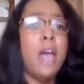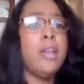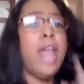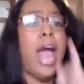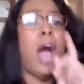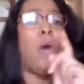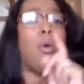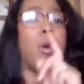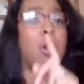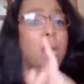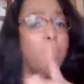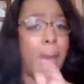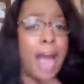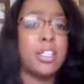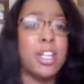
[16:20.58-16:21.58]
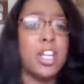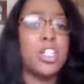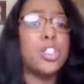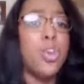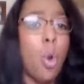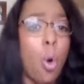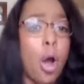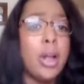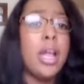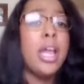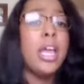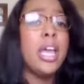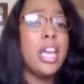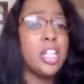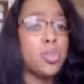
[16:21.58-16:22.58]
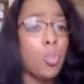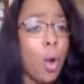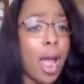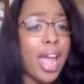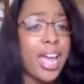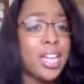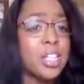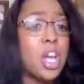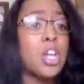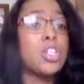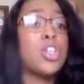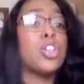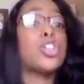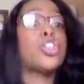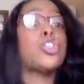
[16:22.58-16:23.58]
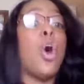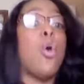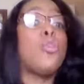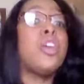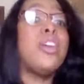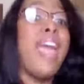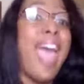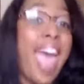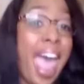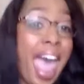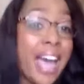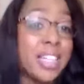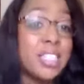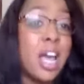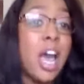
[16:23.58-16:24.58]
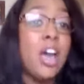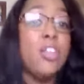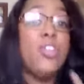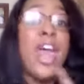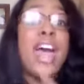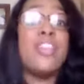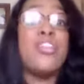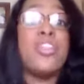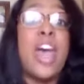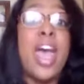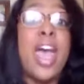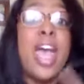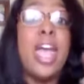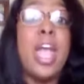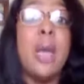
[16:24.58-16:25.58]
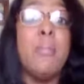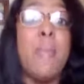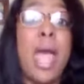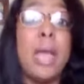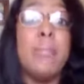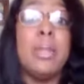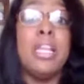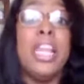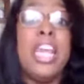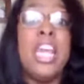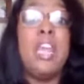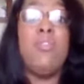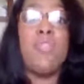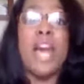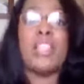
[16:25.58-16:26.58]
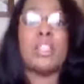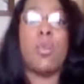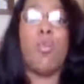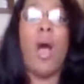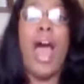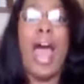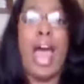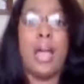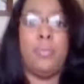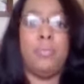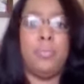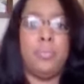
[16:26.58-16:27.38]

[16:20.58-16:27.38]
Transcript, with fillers: Now, back to this knowing his ways to show the acts that they may believe. That's the why.